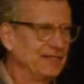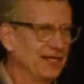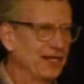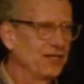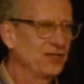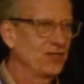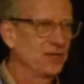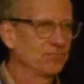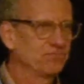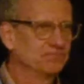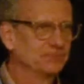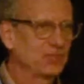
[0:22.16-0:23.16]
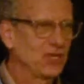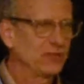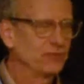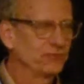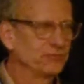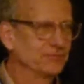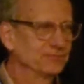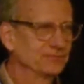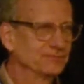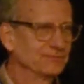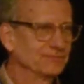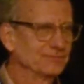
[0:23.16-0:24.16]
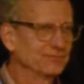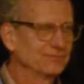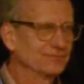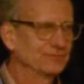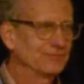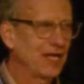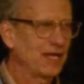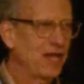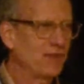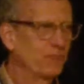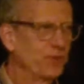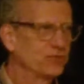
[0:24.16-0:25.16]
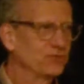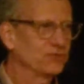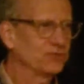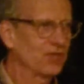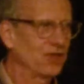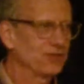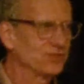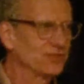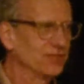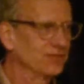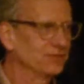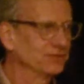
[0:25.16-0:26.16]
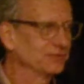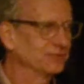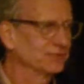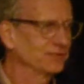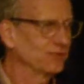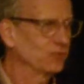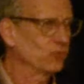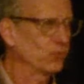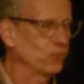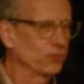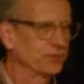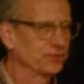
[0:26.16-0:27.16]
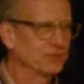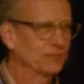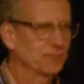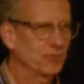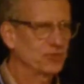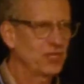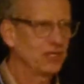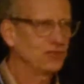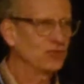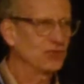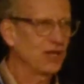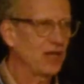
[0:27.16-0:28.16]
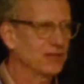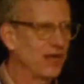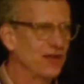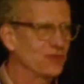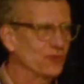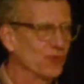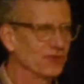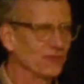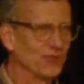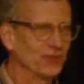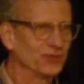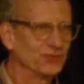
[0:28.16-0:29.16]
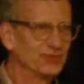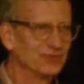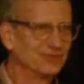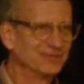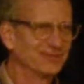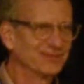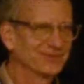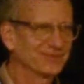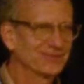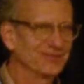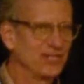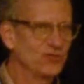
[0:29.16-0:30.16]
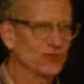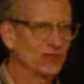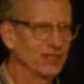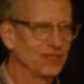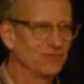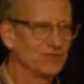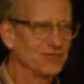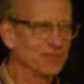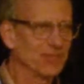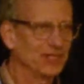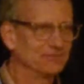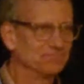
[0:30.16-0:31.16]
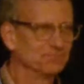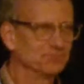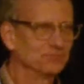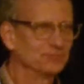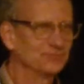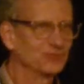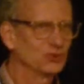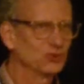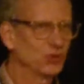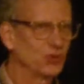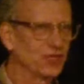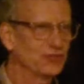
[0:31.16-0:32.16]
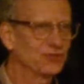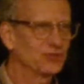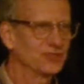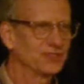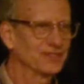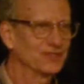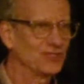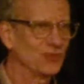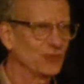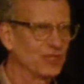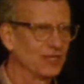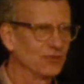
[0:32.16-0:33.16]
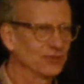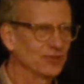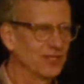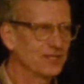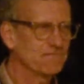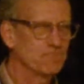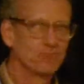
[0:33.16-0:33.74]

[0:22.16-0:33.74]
I ended up I have a bunch of slides that pertain to either one of those, interleaved somehow. So let's see what they look like.